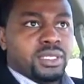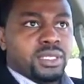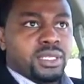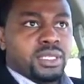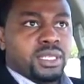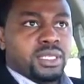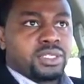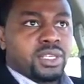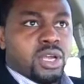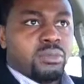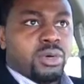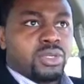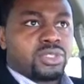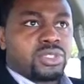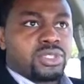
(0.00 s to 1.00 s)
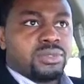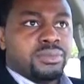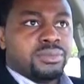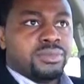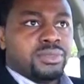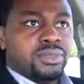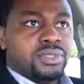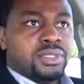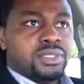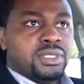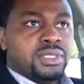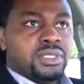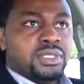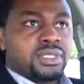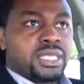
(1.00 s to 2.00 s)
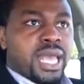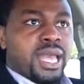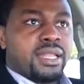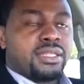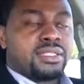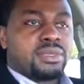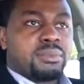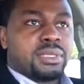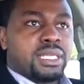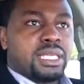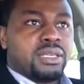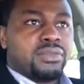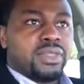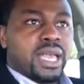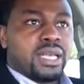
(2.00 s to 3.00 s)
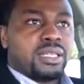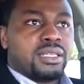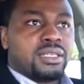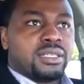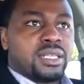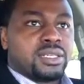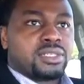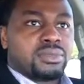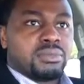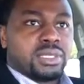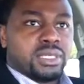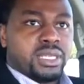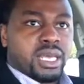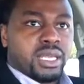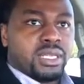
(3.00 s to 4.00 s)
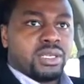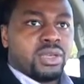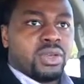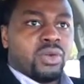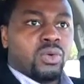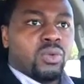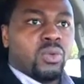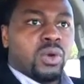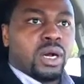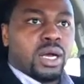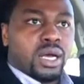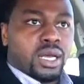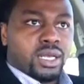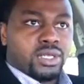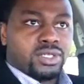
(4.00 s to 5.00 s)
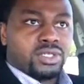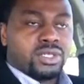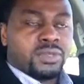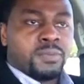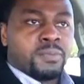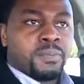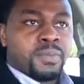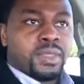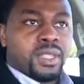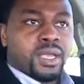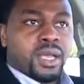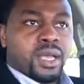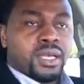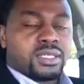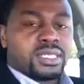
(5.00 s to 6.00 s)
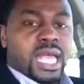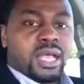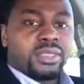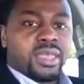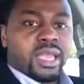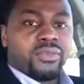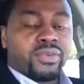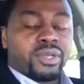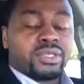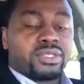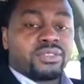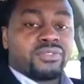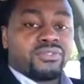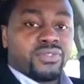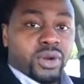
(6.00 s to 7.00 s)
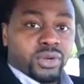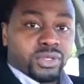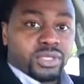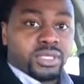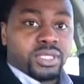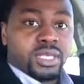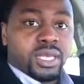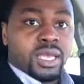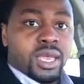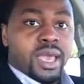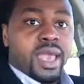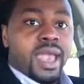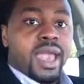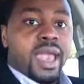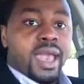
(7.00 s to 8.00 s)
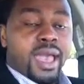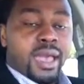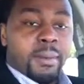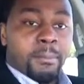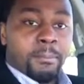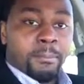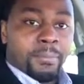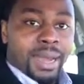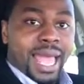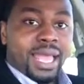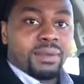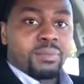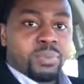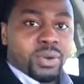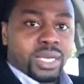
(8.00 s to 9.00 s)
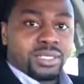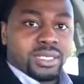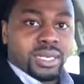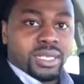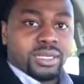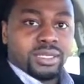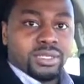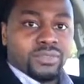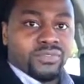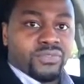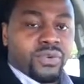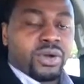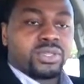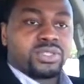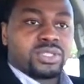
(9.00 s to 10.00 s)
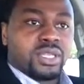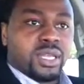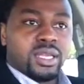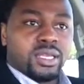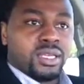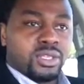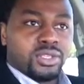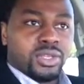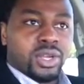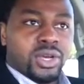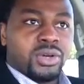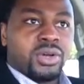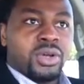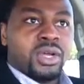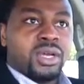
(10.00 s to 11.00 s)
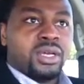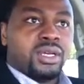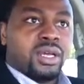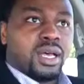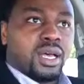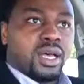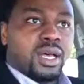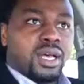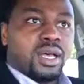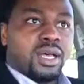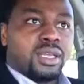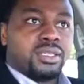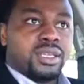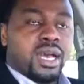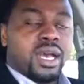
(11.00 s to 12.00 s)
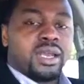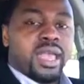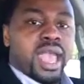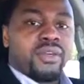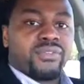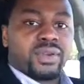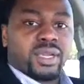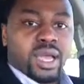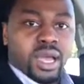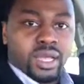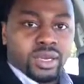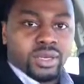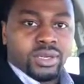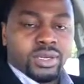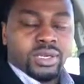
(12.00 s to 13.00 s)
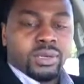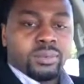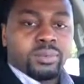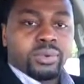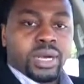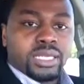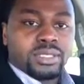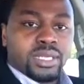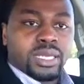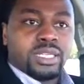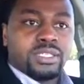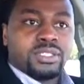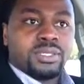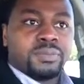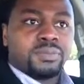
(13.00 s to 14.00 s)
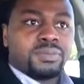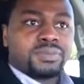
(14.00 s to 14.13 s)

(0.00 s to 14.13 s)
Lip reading: It's almost saddened to believe that Nelson Mandela was South Africa's first black president, first, non-Afrikaner president.